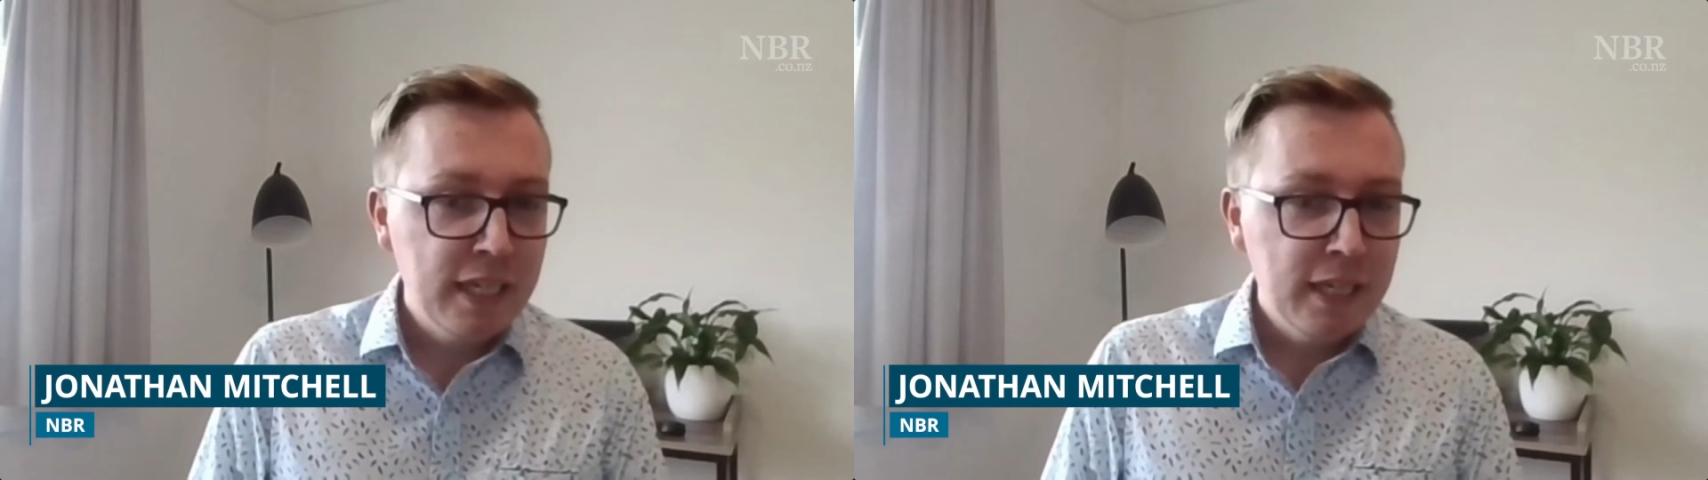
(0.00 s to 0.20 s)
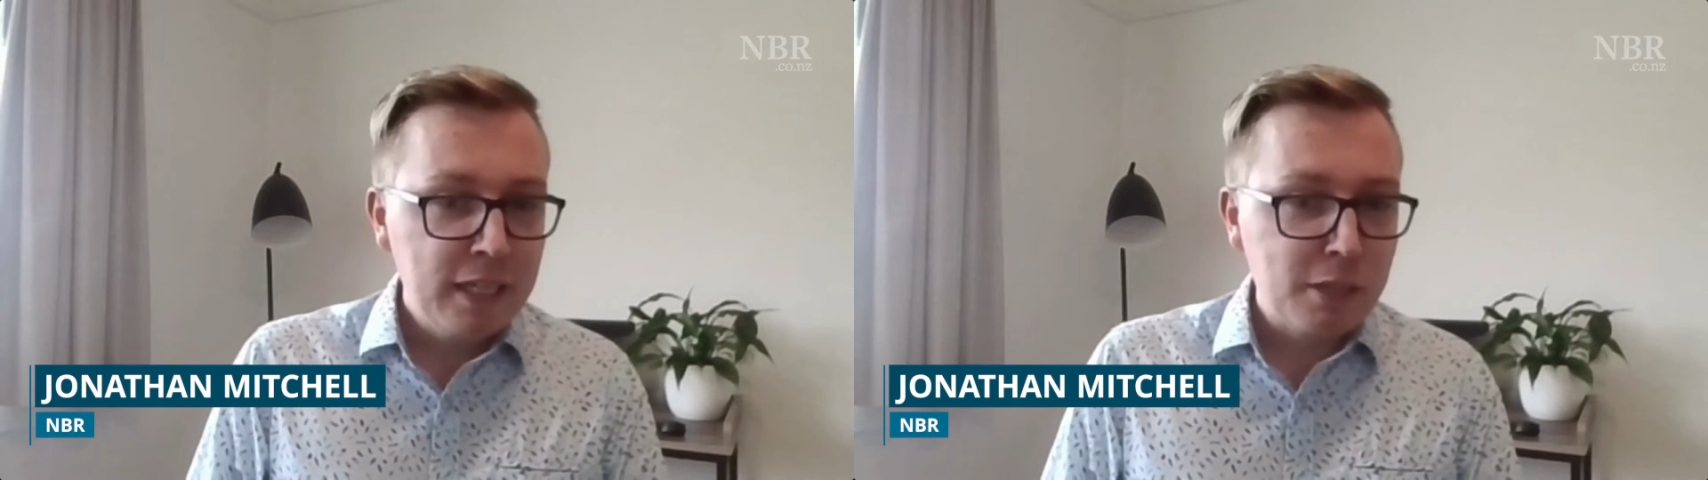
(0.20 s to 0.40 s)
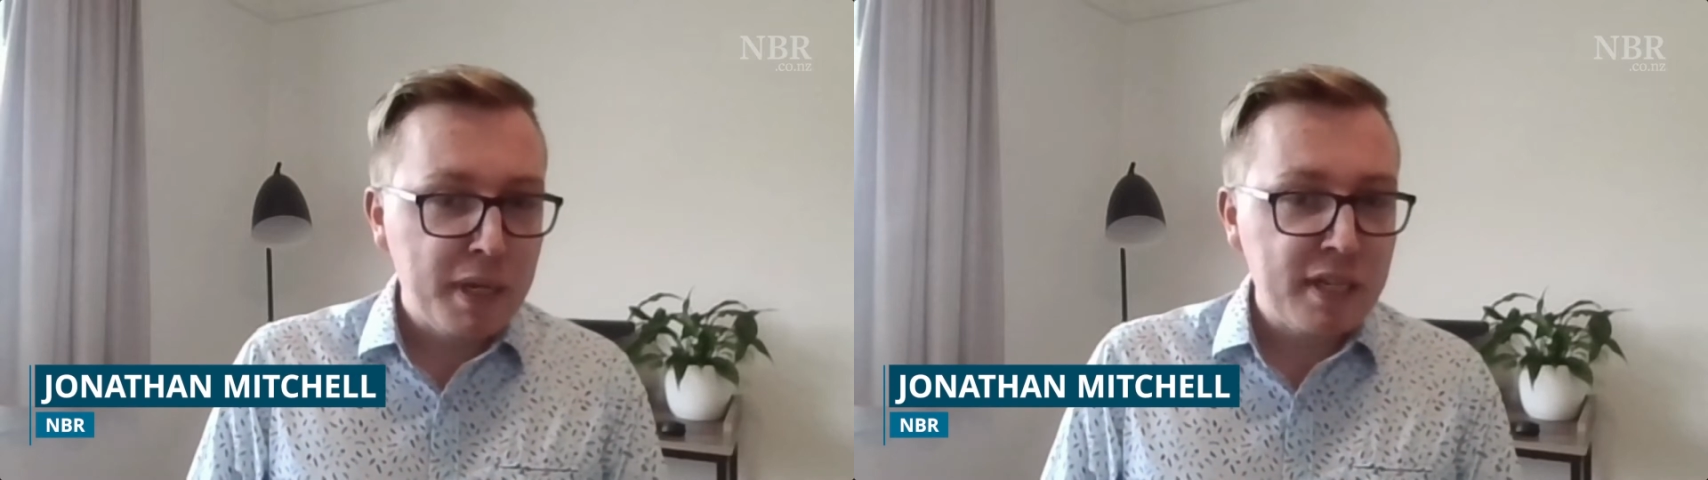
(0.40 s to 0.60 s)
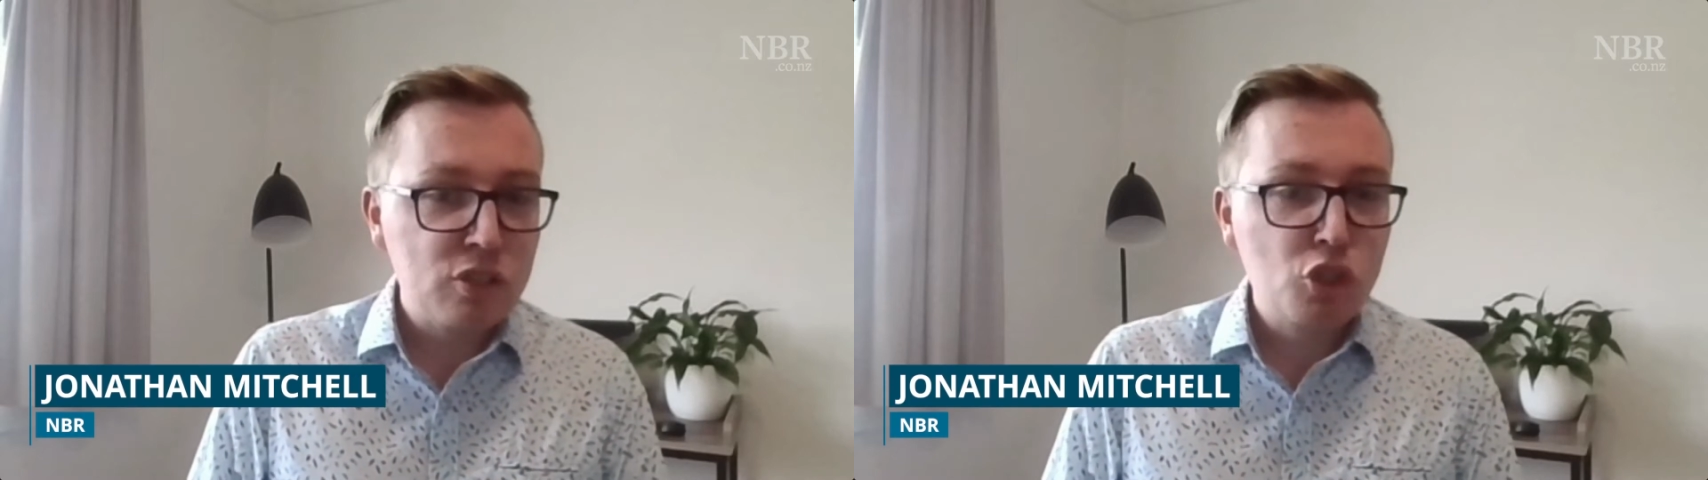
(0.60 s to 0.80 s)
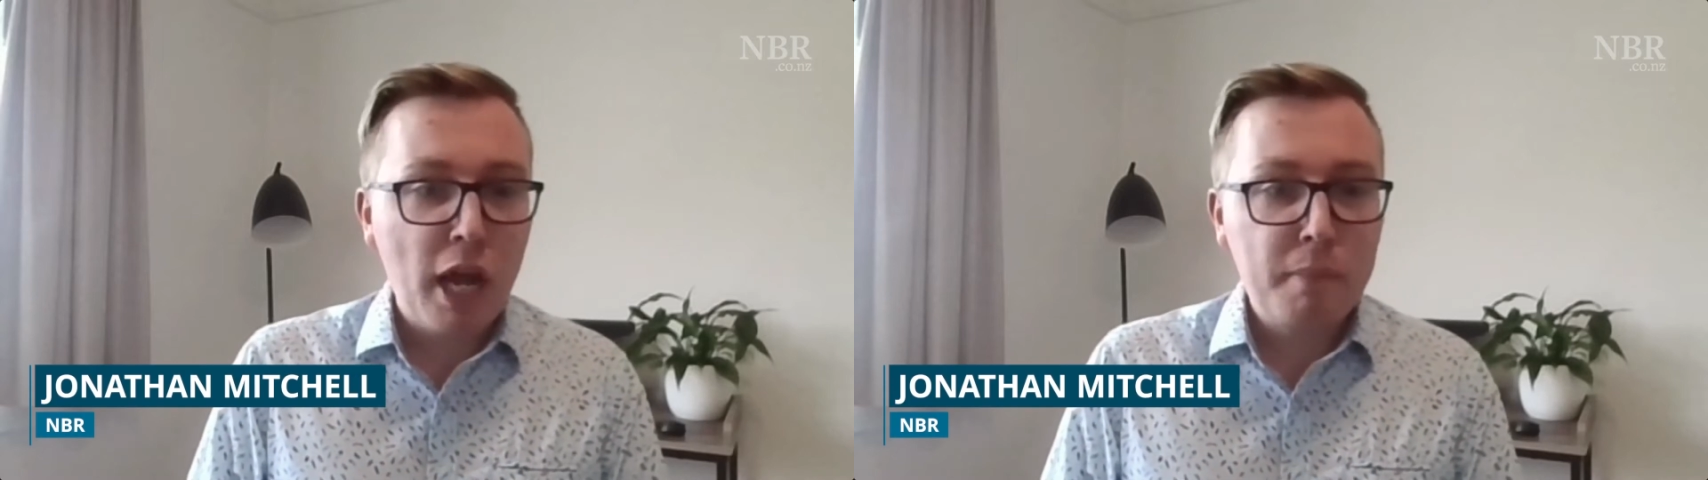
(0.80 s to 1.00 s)
it appears
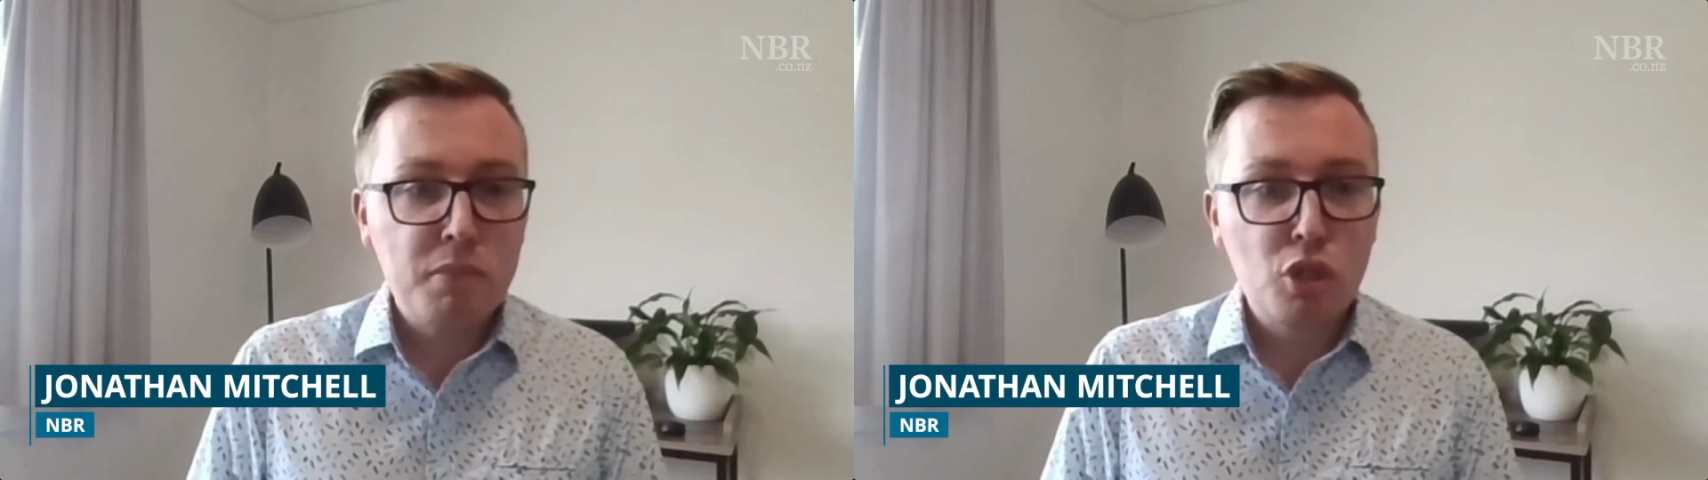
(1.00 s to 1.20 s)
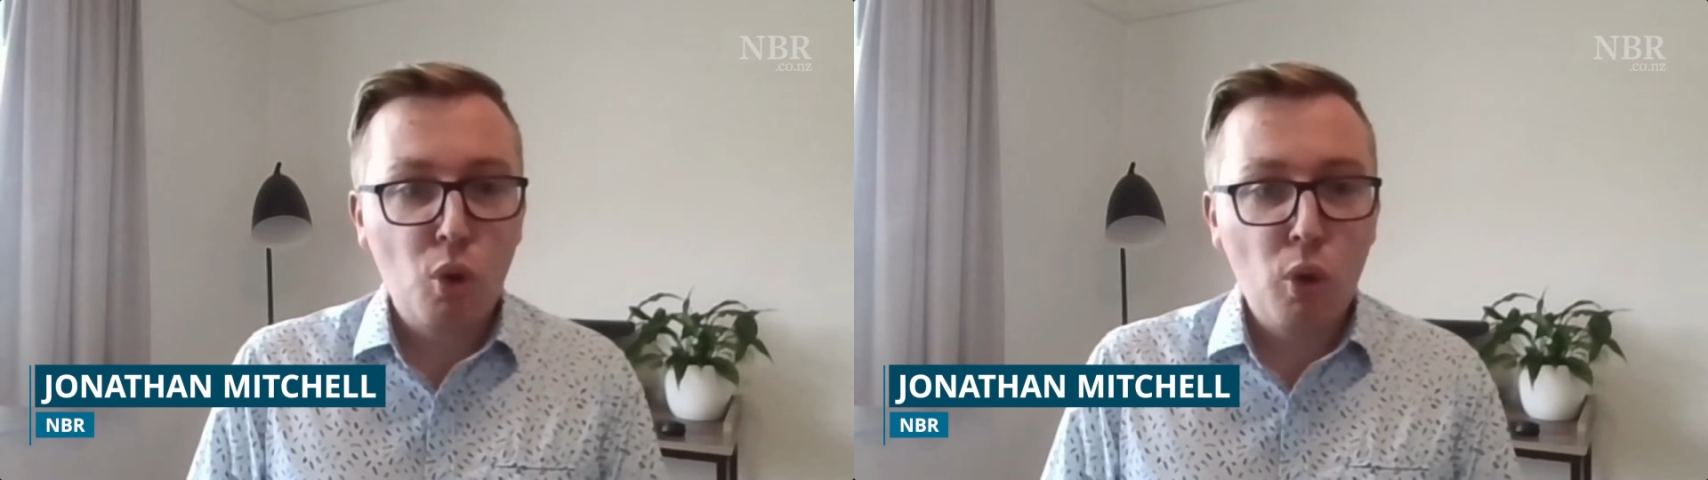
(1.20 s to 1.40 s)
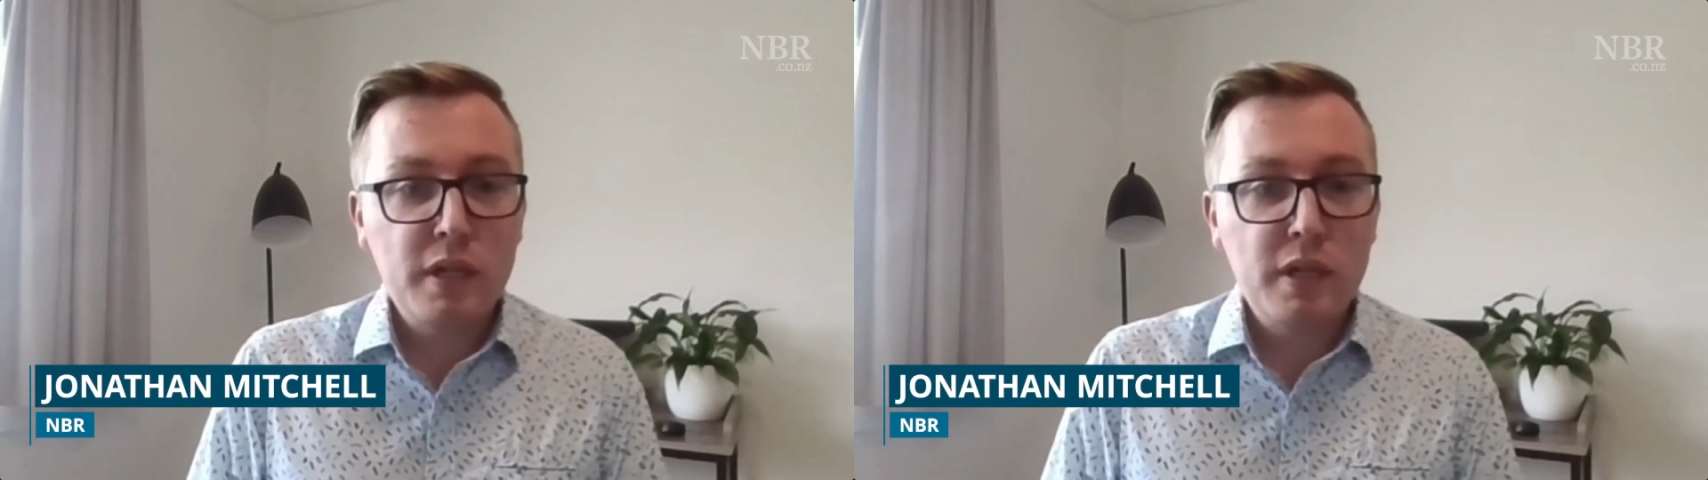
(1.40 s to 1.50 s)
James Shaw